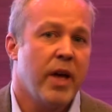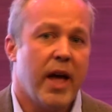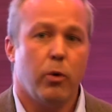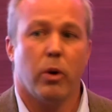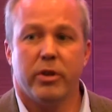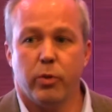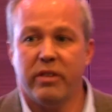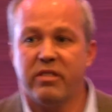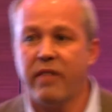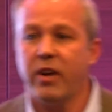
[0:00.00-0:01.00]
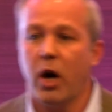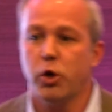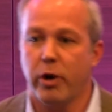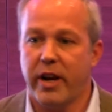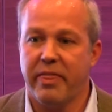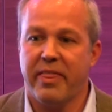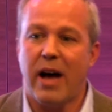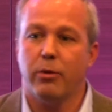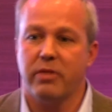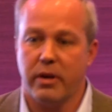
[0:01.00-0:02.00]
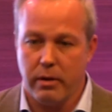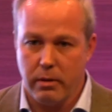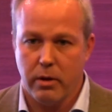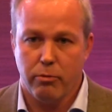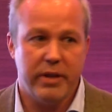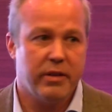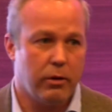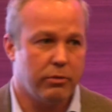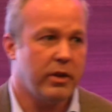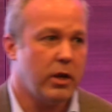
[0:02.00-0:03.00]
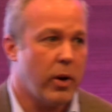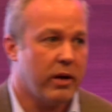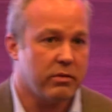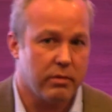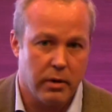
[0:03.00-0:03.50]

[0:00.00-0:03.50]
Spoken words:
anywhere between 700 and 1,000 retailers in the US